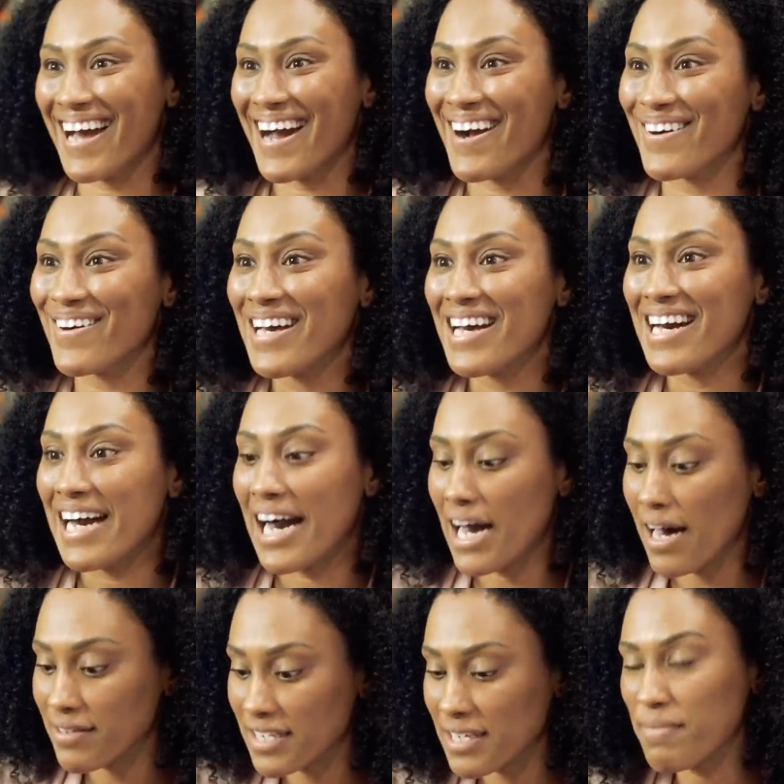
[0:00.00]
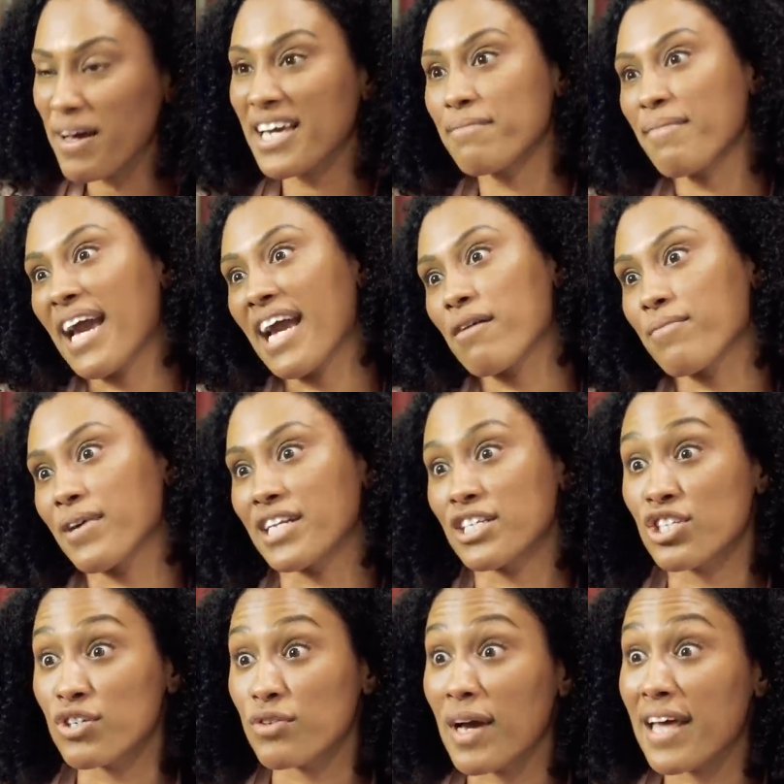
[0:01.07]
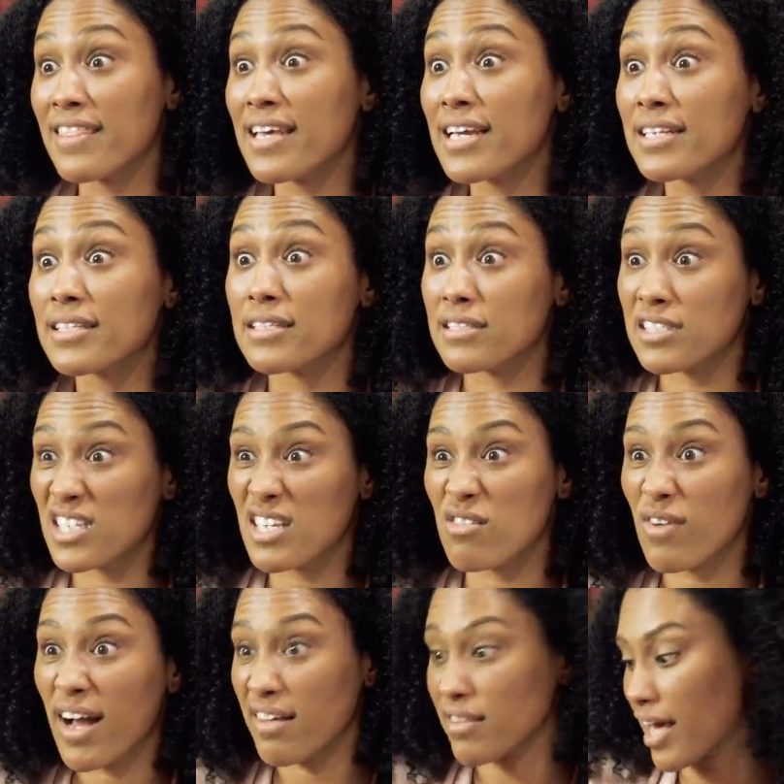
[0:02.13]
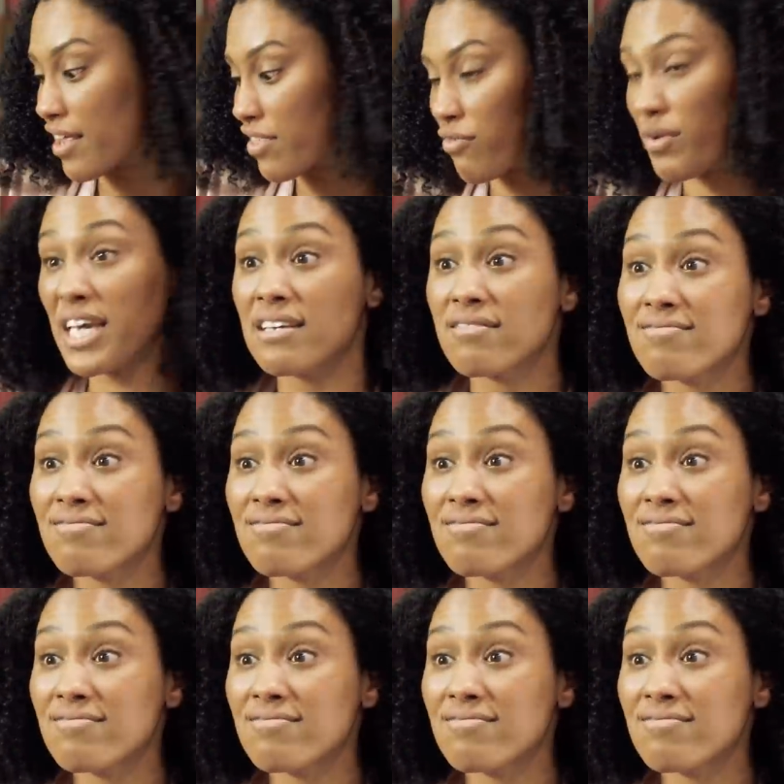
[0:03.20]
out. Think about getting my hair braided too. And then see you around like 3?